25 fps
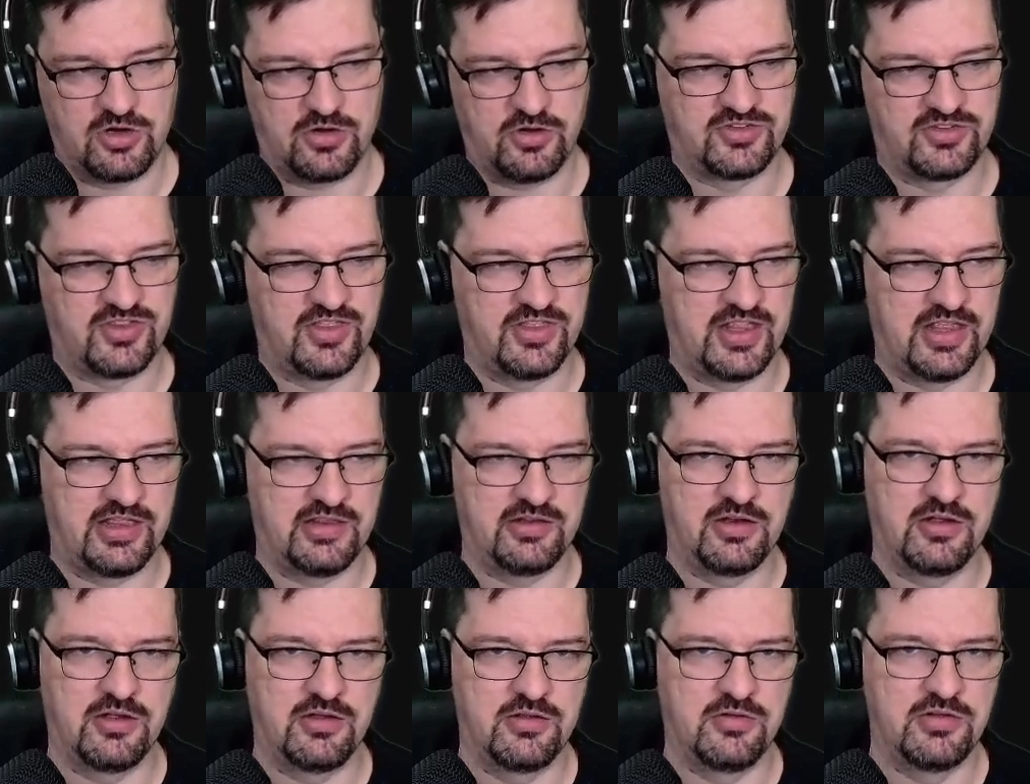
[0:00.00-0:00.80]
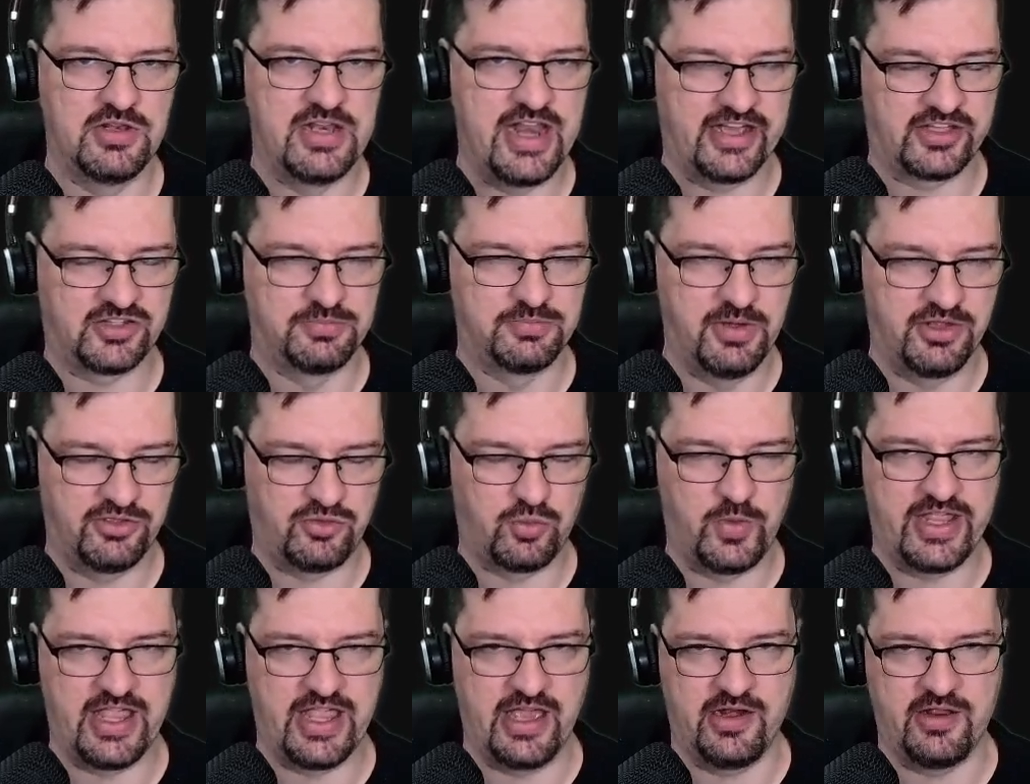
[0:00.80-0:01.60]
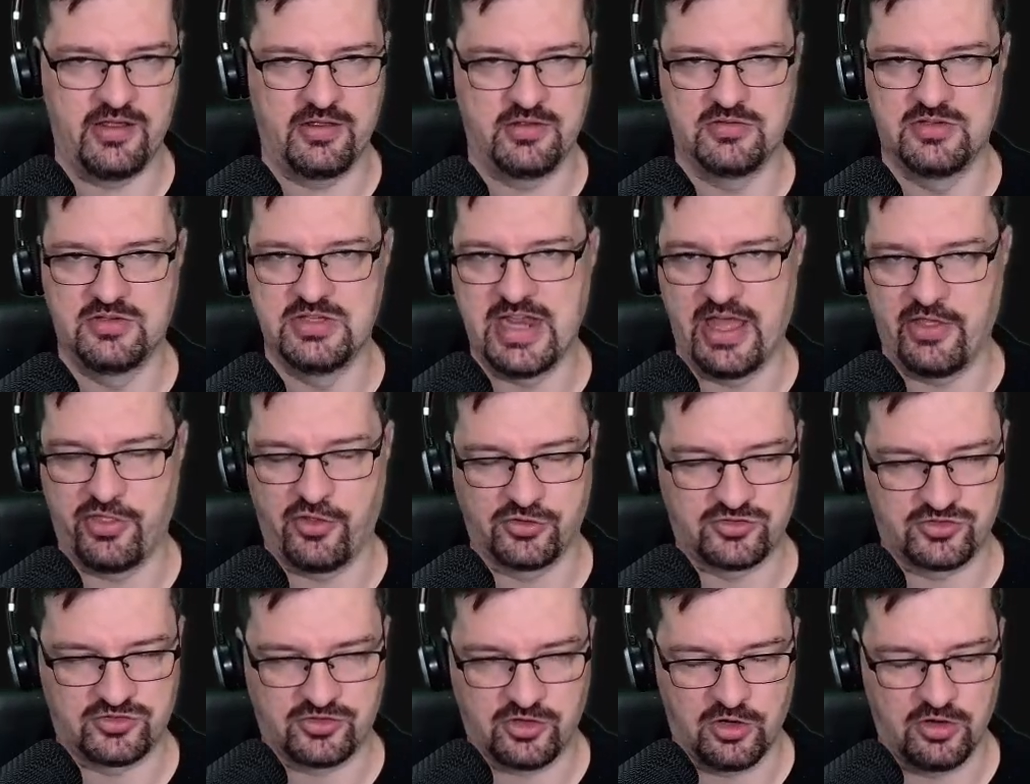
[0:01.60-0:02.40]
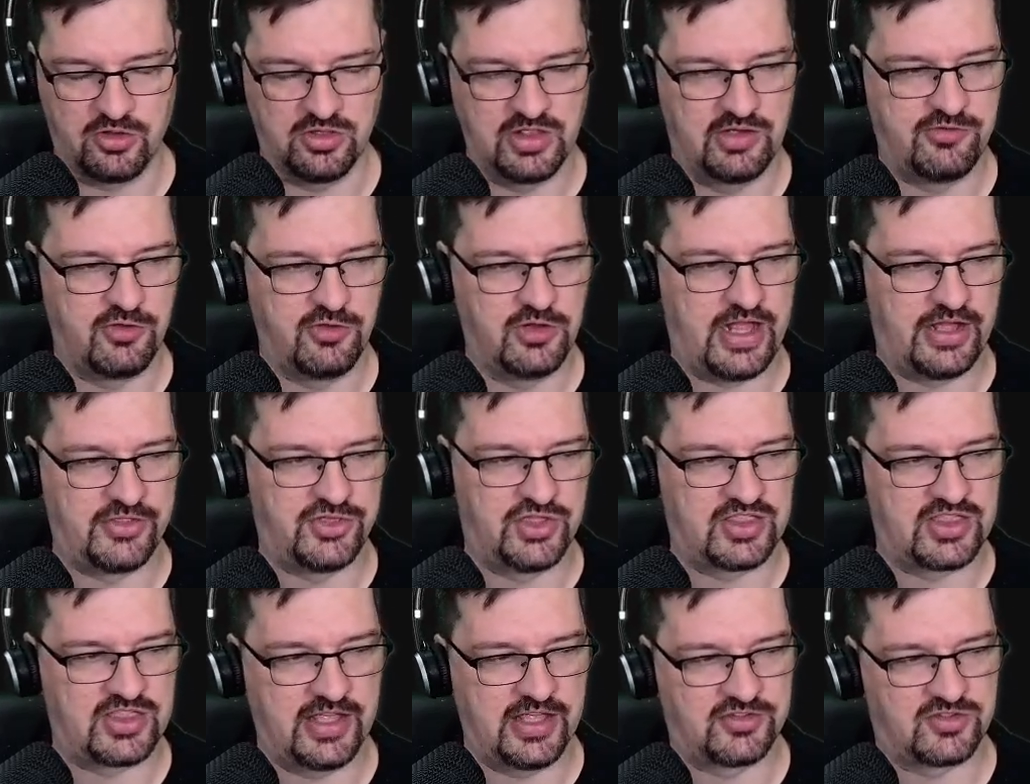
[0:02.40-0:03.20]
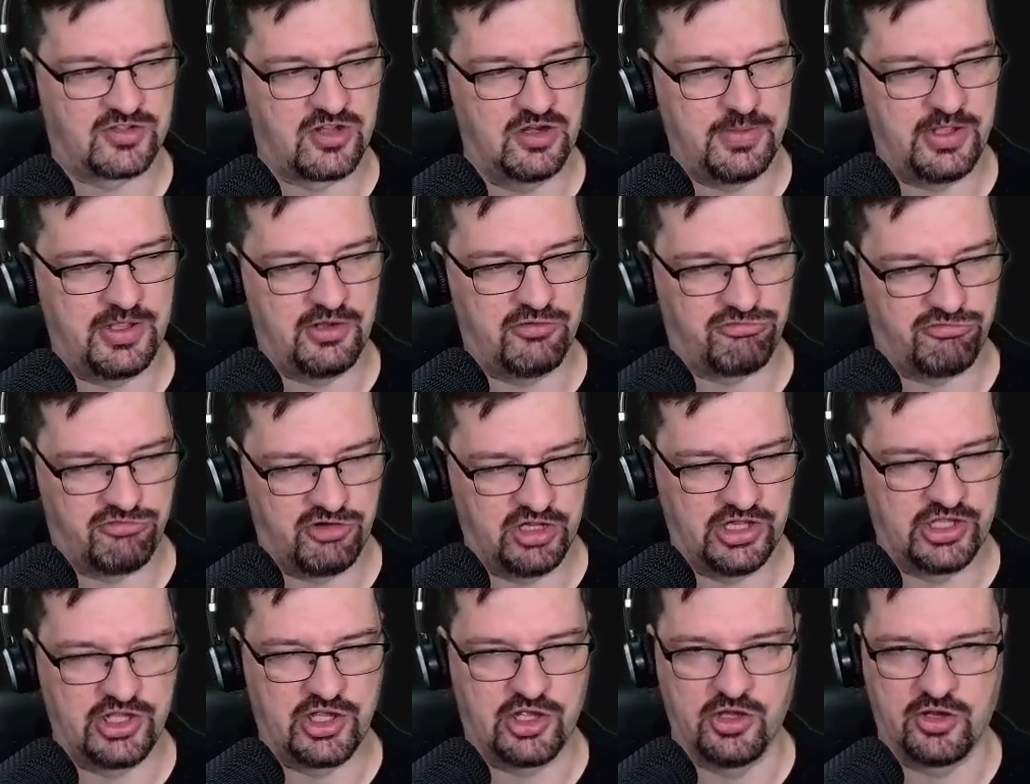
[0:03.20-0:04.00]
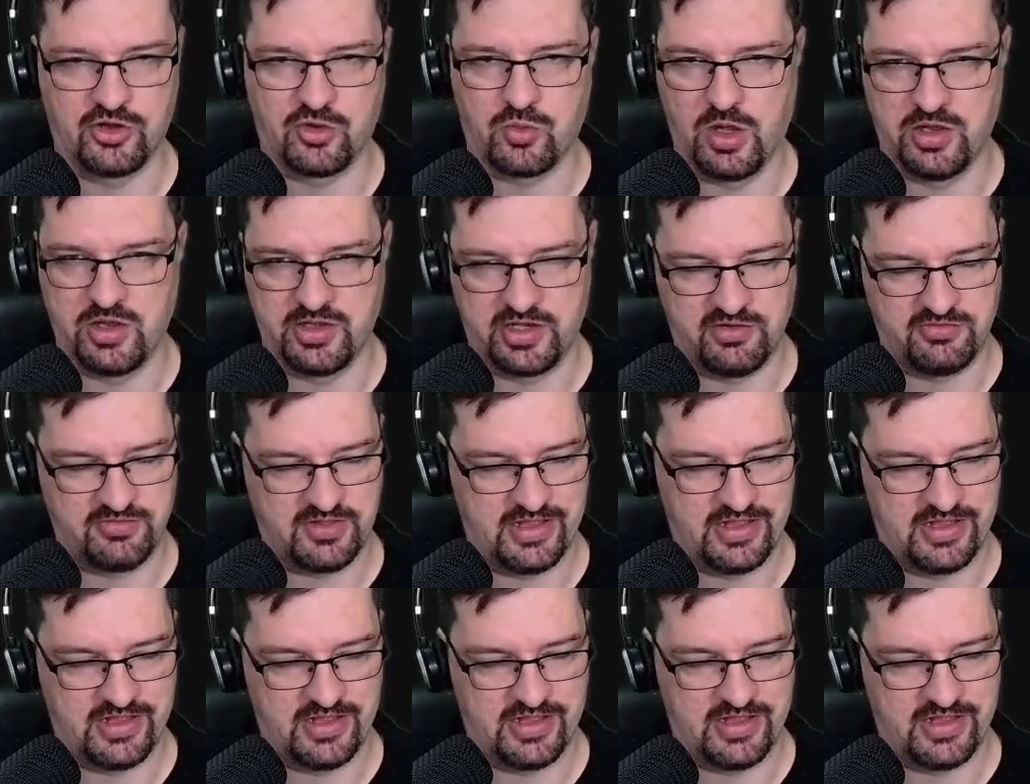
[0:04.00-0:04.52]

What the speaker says: and then next month we get another star level, I think that's going to be a really good quality of life